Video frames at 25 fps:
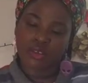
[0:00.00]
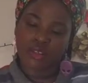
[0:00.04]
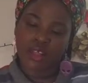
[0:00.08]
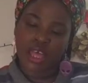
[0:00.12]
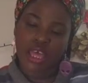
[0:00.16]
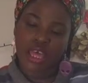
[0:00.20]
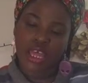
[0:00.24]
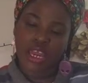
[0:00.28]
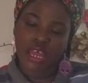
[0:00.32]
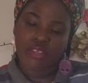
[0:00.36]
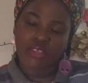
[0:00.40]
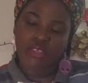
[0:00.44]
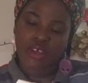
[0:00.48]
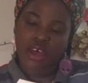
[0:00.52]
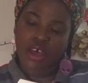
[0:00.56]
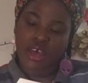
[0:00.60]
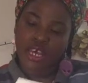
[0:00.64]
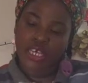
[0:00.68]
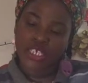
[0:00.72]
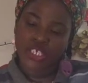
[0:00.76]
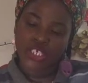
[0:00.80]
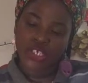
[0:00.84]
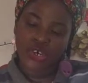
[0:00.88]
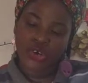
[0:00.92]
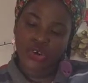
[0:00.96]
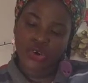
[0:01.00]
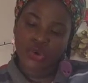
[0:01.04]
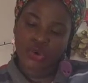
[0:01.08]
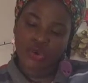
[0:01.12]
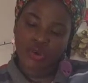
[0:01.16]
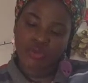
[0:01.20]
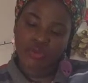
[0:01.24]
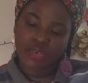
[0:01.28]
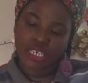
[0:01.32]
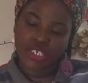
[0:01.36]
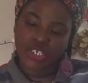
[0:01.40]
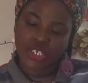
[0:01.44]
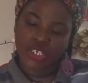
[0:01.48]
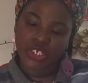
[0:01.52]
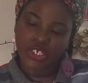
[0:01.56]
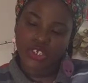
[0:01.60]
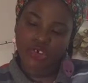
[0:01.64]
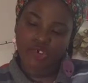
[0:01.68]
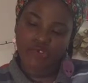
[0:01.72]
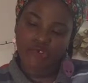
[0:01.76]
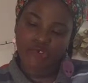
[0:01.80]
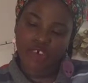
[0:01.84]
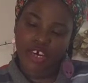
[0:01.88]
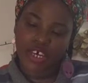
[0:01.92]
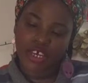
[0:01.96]
And I thought a circle would be just so
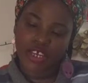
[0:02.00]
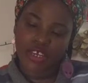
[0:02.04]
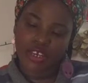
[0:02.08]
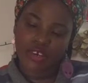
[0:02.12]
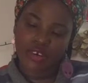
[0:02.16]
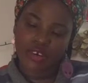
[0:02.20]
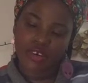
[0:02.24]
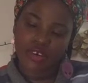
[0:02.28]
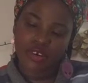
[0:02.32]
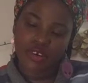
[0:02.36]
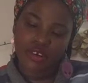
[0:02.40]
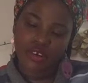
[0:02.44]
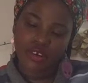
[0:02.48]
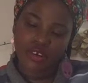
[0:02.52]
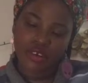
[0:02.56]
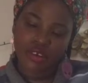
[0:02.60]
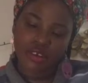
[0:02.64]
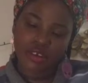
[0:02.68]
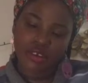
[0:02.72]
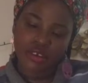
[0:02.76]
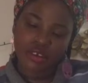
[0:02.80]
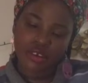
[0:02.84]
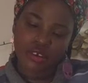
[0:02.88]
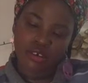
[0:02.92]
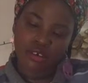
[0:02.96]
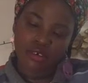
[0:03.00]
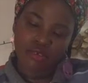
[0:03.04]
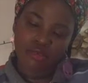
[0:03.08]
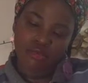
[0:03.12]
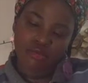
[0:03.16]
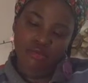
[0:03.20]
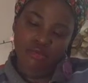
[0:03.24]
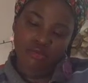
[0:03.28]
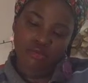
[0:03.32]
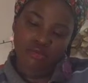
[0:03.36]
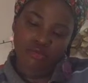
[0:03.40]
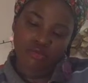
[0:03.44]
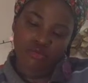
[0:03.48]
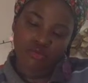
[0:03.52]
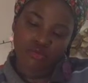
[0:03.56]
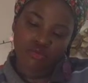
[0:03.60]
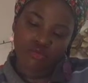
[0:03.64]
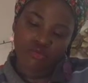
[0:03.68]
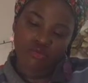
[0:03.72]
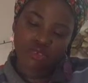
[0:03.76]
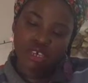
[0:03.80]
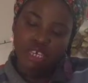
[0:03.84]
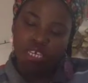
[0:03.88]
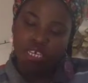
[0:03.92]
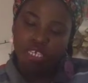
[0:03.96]
fun
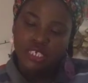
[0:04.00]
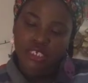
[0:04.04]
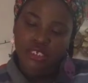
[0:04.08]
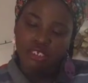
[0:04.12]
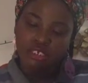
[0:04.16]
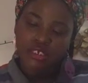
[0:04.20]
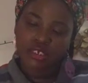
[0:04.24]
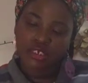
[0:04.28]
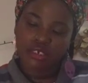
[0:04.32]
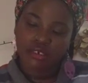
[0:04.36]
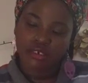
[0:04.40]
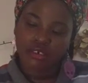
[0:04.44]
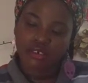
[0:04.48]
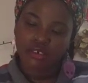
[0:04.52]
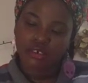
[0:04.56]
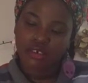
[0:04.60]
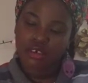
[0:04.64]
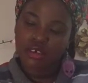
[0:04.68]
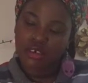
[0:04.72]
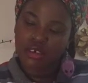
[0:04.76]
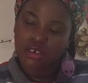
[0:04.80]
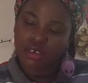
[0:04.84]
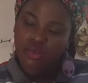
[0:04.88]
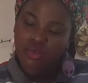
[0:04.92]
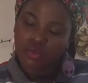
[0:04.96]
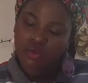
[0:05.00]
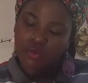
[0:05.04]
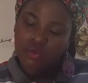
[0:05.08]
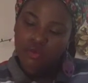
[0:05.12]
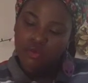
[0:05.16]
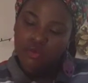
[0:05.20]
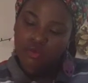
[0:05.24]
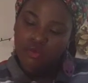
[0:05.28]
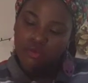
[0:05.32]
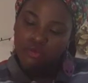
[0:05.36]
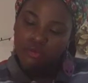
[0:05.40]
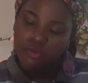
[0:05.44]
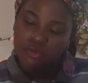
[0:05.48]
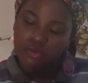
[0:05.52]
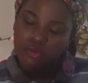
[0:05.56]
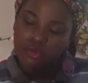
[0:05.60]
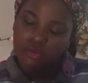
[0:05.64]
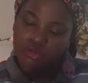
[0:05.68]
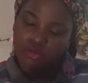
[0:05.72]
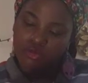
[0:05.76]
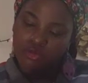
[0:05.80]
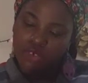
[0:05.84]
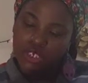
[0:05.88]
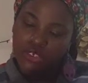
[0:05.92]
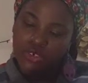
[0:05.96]
because
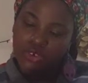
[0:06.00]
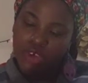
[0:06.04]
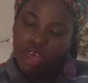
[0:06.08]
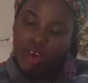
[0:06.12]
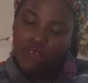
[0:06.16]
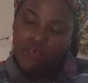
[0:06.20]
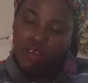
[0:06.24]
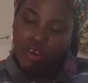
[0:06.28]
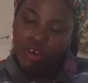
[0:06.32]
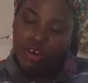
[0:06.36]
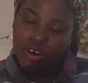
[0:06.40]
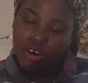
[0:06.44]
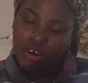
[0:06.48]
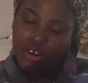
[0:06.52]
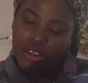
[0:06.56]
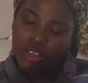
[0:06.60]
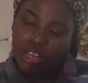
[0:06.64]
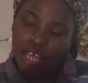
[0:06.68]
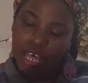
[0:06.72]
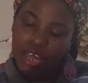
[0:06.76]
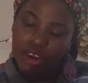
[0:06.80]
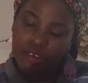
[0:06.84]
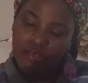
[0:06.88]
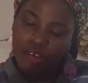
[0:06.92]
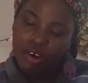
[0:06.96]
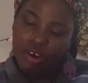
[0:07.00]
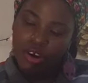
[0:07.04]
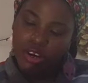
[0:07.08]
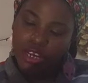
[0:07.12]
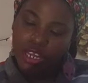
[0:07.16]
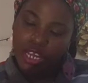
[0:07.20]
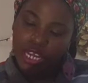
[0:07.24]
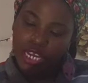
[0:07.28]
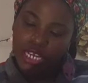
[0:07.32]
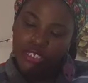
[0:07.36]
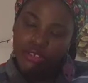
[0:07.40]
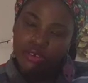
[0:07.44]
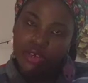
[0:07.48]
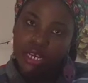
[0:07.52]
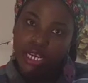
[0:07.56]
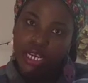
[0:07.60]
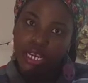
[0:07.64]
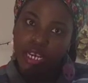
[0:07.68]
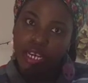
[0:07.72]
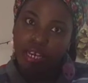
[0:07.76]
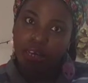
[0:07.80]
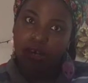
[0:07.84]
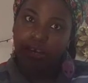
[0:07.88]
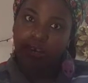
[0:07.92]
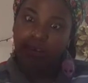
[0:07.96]
we do have a lot of hard lines right
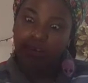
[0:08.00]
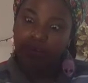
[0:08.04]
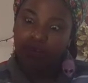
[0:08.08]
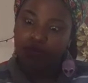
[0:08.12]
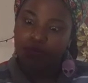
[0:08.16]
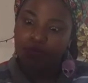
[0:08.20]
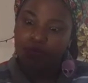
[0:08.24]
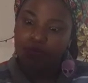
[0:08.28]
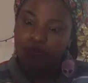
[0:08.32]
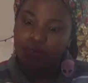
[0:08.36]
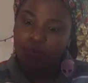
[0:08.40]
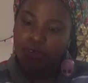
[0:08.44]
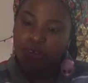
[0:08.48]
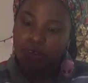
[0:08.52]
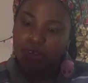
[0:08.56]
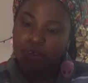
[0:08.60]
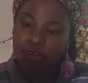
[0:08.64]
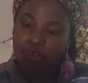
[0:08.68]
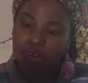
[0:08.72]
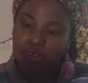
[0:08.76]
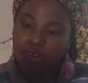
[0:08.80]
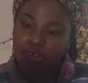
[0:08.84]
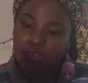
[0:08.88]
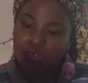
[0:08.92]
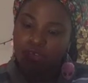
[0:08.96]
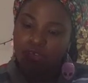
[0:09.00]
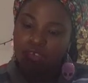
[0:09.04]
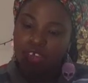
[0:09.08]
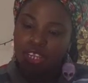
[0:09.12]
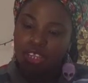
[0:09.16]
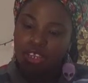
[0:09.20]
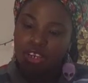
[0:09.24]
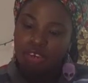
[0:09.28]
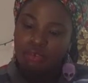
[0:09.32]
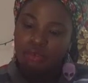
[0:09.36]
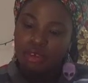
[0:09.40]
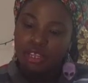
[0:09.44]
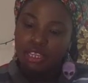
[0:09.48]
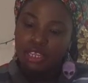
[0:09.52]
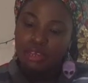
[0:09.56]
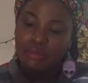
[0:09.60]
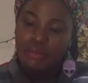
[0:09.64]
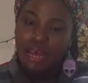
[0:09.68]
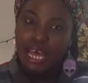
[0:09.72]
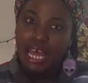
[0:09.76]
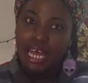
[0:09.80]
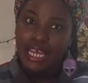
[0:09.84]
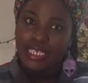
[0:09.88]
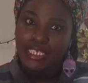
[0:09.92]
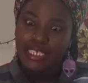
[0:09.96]
now. Feeling really
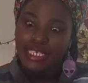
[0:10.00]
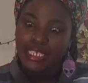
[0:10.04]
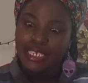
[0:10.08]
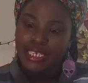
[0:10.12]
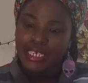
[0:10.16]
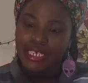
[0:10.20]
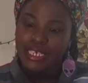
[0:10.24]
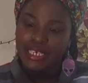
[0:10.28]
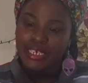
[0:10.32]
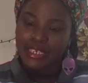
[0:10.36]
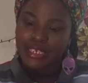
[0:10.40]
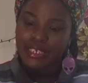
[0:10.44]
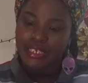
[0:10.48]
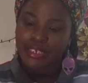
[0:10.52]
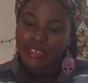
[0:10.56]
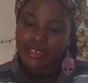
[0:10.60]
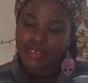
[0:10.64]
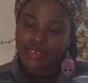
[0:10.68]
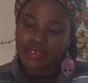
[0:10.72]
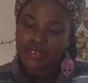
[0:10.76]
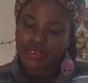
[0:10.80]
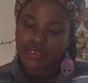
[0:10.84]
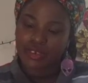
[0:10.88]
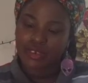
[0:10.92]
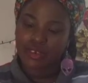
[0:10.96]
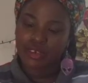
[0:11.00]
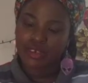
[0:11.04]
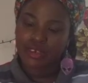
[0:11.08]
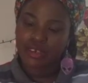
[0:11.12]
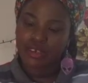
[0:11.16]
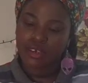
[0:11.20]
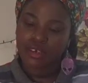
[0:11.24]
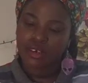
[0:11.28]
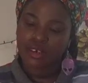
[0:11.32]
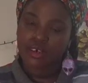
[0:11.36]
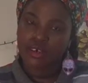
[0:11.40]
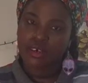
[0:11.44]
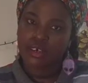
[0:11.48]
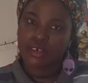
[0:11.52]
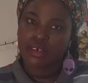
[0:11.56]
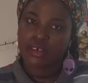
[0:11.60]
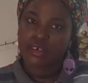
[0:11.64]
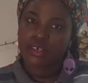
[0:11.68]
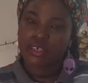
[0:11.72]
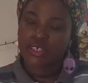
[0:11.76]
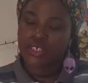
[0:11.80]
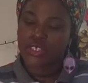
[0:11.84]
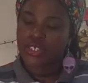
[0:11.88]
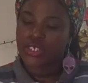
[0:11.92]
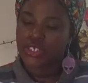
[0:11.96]
boxed in.
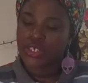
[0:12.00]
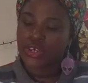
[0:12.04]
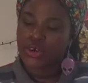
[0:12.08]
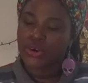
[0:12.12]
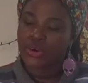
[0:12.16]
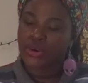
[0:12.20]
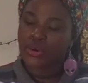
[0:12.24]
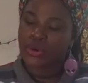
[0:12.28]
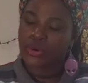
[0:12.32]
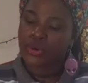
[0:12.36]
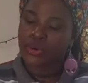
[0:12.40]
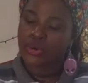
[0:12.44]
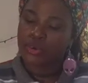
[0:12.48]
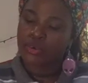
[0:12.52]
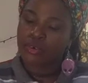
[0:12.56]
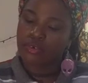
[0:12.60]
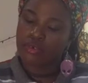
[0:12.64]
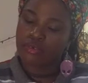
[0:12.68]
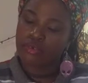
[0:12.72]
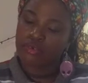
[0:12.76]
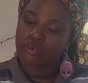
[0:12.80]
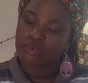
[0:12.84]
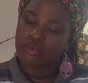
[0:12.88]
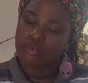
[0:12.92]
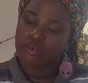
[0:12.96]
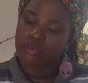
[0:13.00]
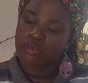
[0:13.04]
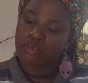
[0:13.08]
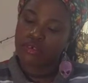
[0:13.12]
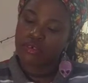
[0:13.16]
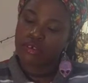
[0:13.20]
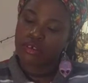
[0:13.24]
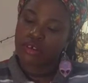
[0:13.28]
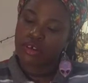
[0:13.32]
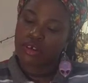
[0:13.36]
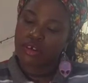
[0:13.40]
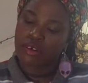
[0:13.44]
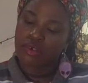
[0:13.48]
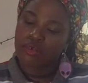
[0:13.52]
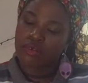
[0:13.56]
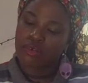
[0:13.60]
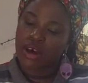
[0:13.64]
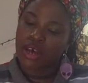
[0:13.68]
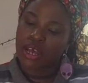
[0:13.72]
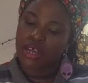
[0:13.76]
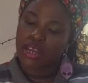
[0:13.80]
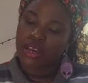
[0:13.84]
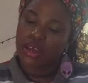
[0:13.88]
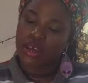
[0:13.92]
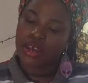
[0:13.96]
So why
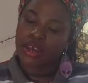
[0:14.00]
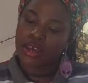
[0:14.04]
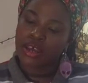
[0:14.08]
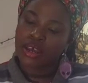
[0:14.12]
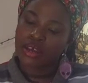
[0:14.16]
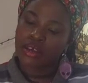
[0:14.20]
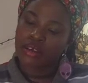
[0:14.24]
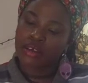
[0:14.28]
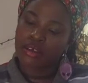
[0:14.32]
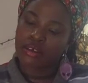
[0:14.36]
not